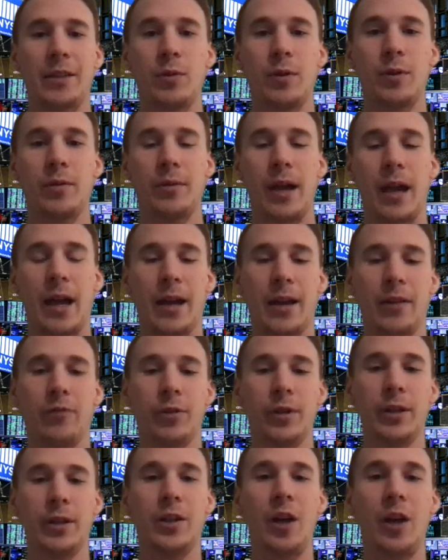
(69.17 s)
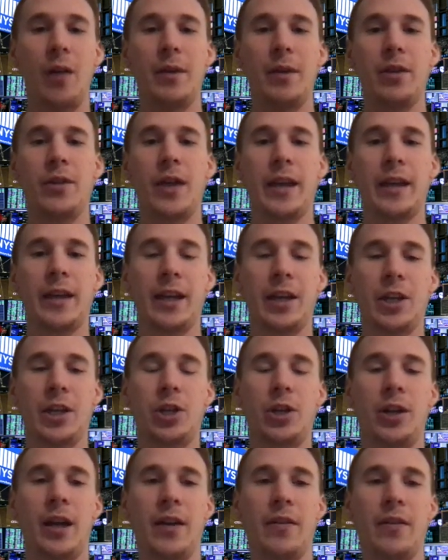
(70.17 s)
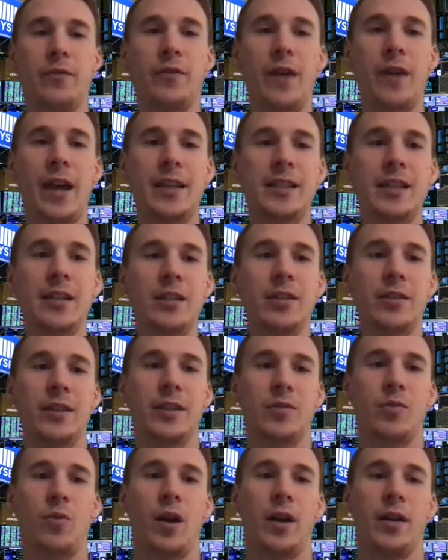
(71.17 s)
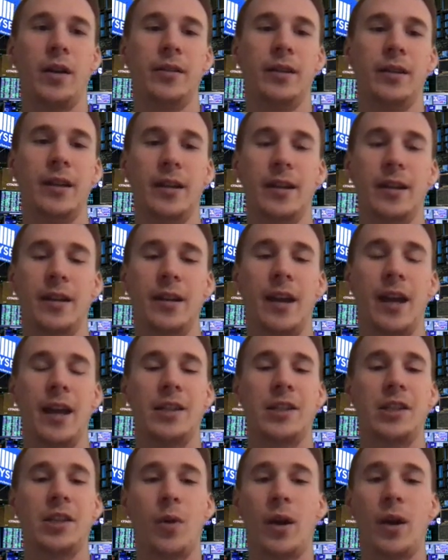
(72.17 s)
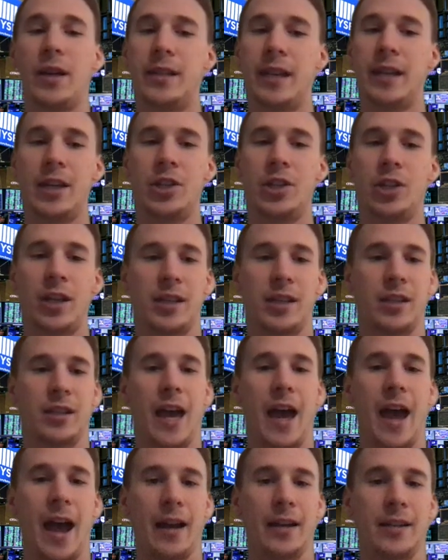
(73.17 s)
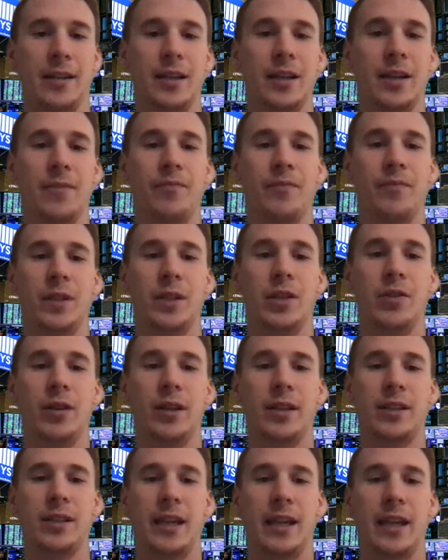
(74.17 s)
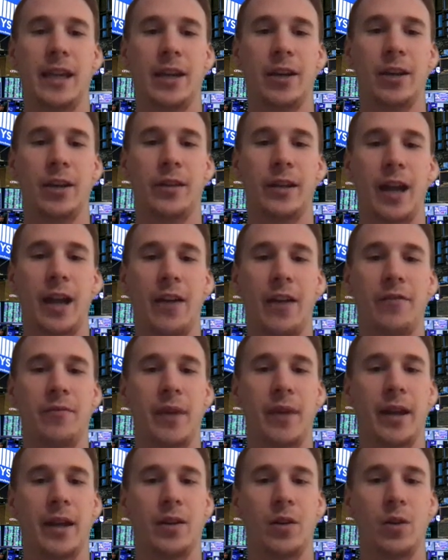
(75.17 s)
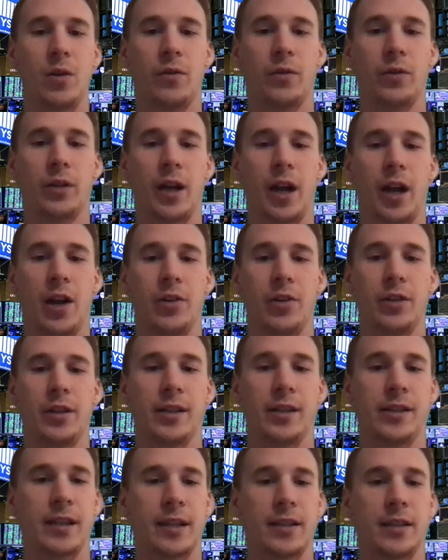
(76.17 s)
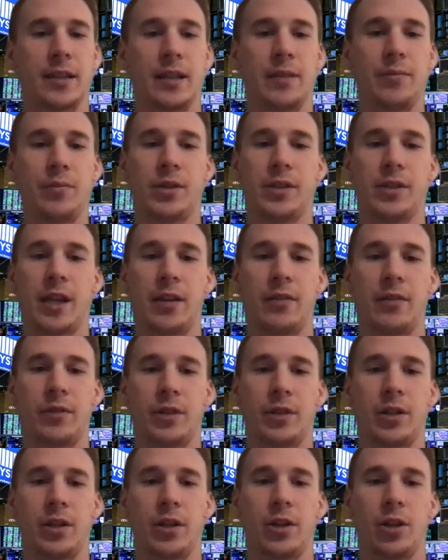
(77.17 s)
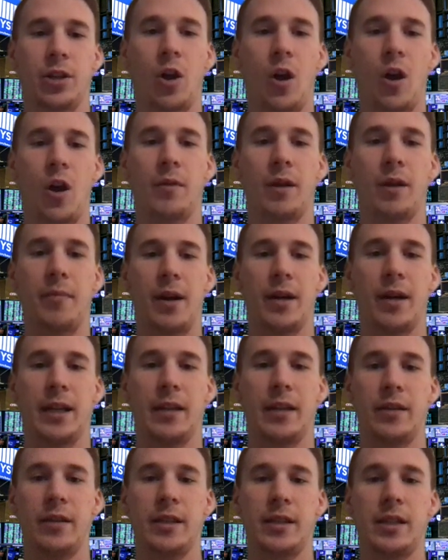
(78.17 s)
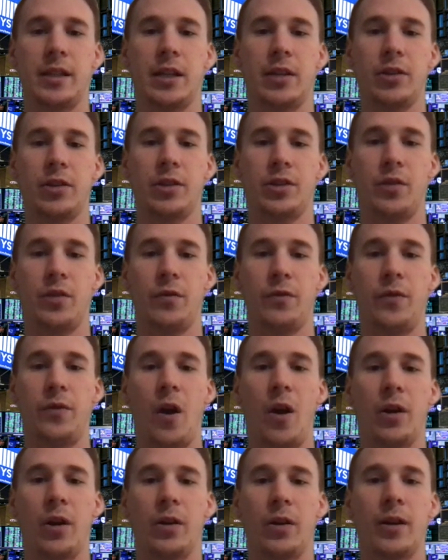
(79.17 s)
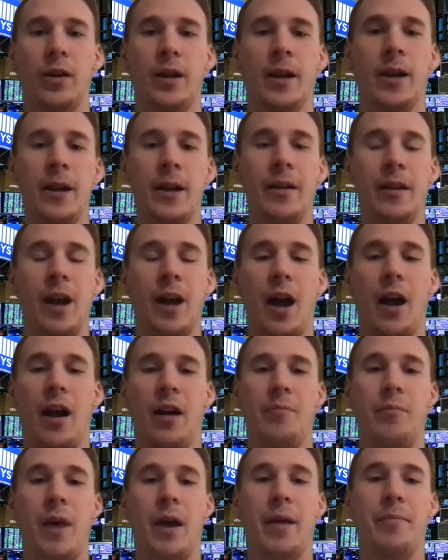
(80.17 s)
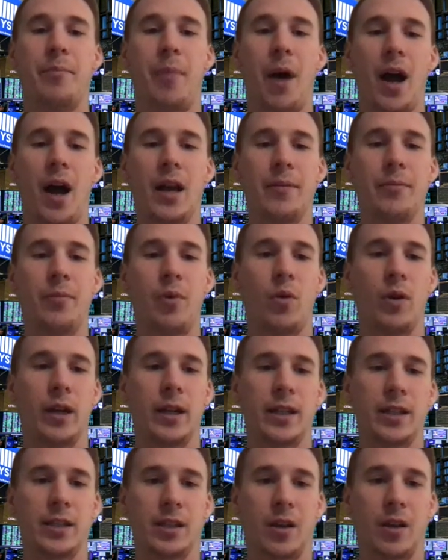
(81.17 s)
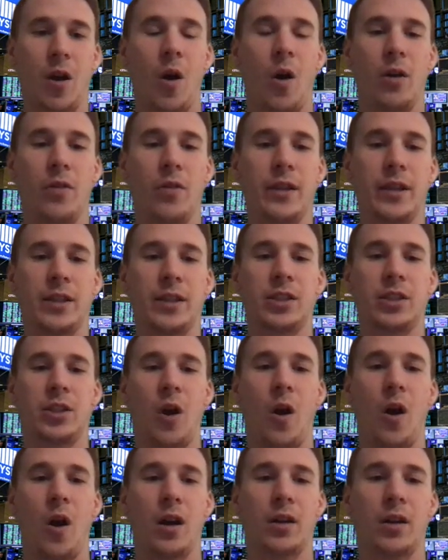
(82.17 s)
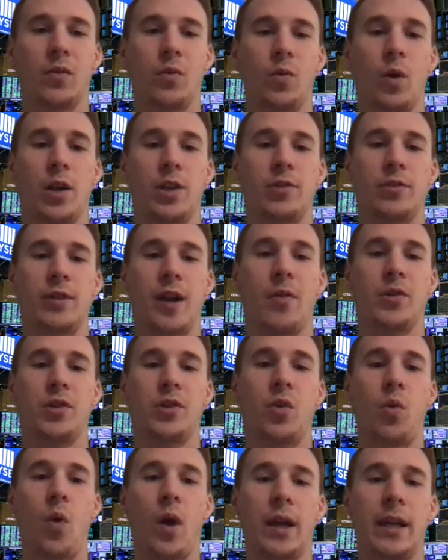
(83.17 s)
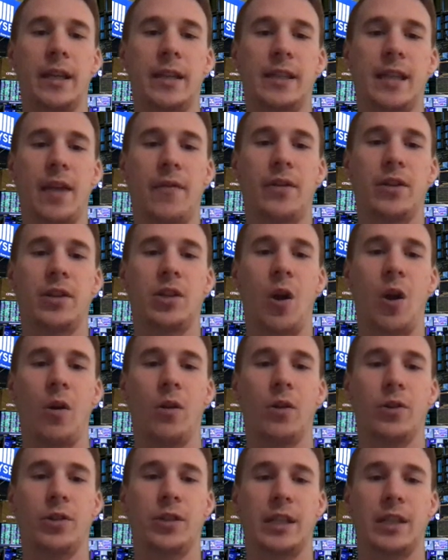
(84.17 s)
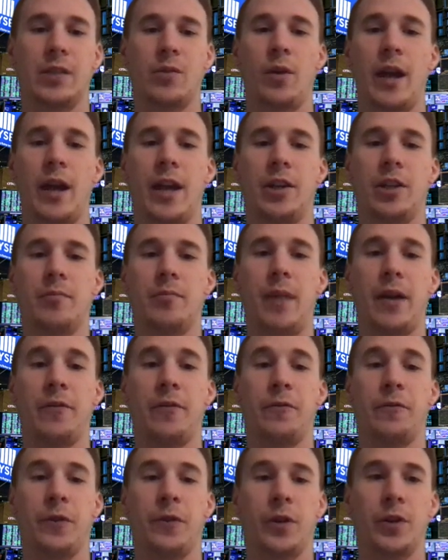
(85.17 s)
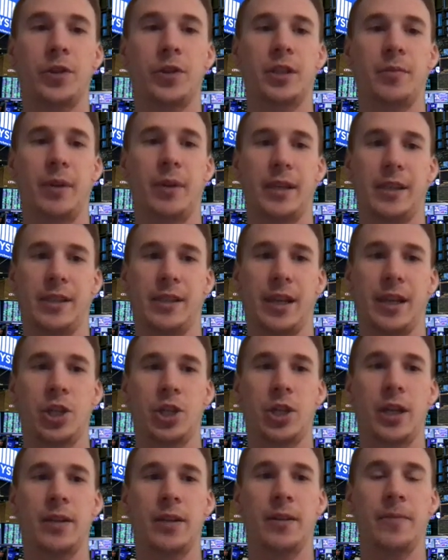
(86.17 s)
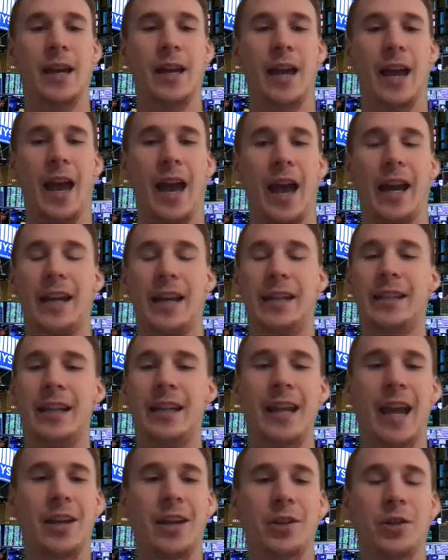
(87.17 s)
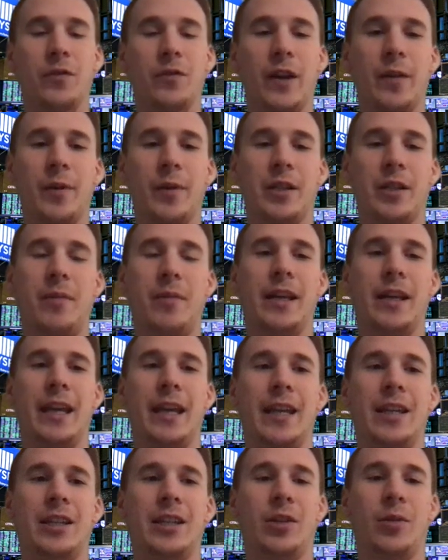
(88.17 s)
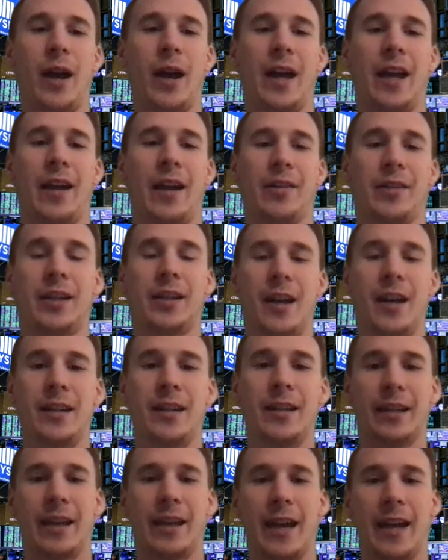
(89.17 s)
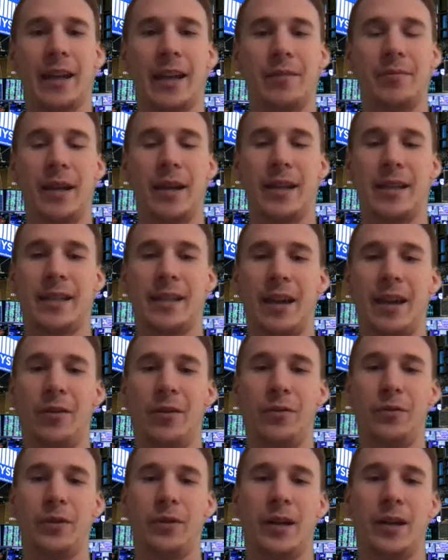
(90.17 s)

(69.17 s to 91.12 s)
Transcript: what really got me thinking, should I invest into this one? And so I did just that. You can see here that I've made over 116% return on my money this year so far. My buying points on this stock was around $27 is when I entered my first position. And I didn't enter very much money into it, and I was kind of kicking myself